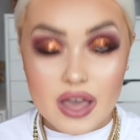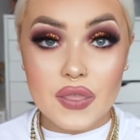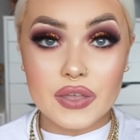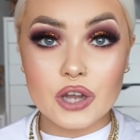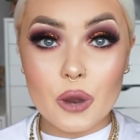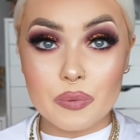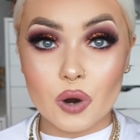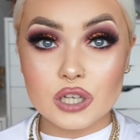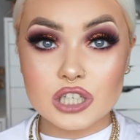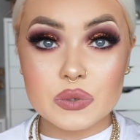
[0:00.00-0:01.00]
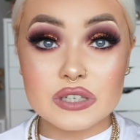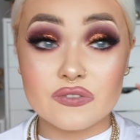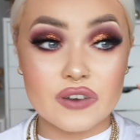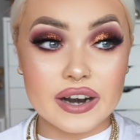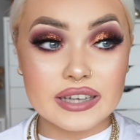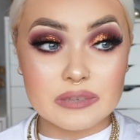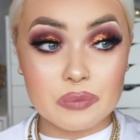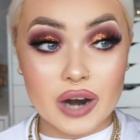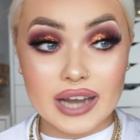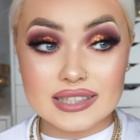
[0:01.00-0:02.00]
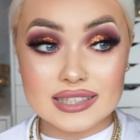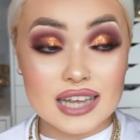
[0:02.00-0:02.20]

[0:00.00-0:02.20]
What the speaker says: The Niod bronzer was very surprising.